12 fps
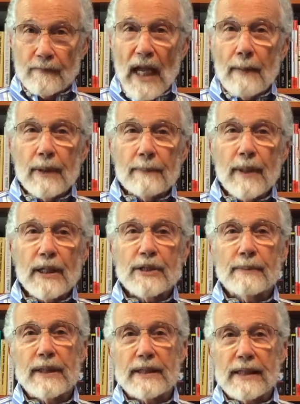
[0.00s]
Capital
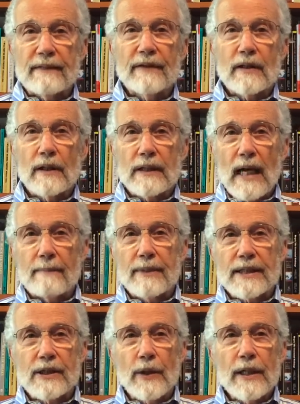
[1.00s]
punishment is a difficult
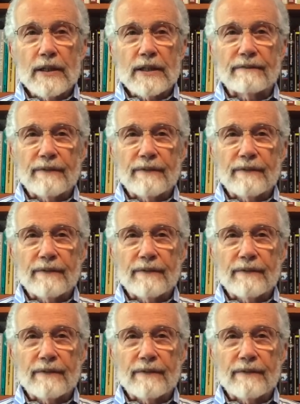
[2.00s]
topic, so here's a